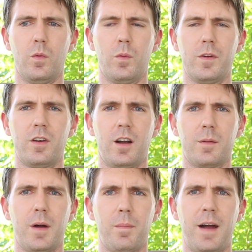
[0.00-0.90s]
when we
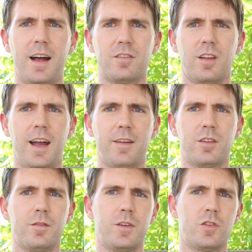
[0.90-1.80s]
talk about past
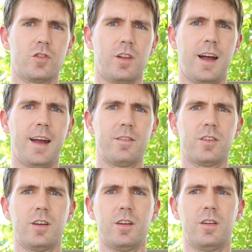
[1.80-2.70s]
lives and future
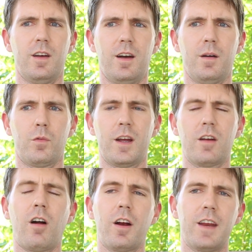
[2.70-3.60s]
lives, and
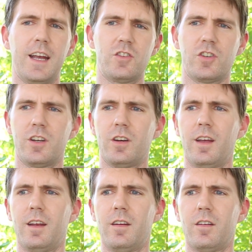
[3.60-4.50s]
reincarnation,
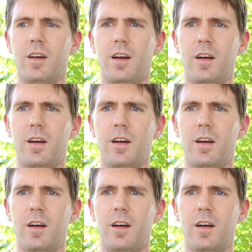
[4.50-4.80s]
and